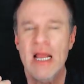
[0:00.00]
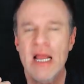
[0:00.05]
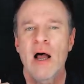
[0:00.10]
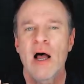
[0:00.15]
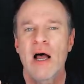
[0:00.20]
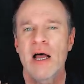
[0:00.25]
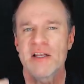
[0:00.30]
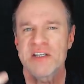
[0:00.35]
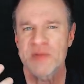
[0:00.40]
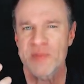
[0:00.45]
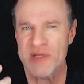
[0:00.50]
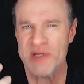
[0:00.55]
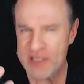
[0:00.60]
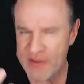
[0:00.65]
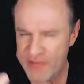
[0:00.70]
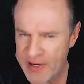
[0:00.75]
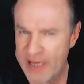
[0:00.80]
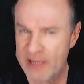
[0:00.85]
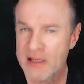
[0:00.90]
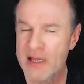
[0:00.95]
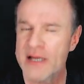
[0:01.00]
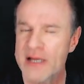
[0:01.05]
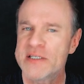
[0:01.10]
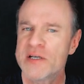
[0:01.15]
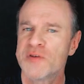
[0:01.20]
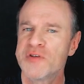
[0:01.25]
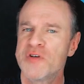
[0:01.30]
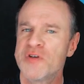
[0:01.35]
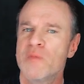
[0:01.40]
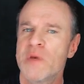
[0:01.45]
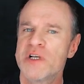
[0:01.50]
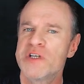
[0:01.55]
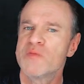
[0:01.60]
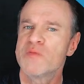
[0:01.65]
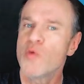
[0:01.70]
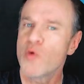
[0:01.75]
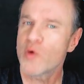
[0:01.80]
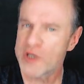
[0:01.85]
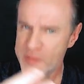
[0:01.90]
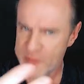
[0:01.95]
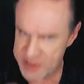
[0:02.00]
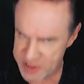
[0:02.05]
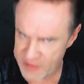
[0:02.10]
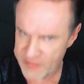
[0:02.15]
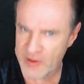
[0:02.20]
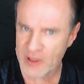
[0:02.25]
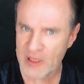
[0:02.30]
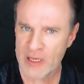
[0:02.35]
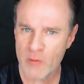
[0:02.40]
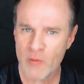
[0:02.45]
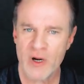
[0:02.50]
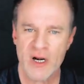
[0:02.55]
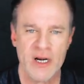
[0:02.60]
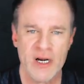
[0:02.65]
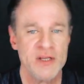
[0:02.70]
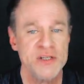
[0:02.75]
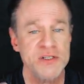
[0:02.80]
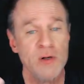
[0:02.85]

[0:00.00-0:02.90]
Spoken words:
A specific headline tells you much more specifically what it is.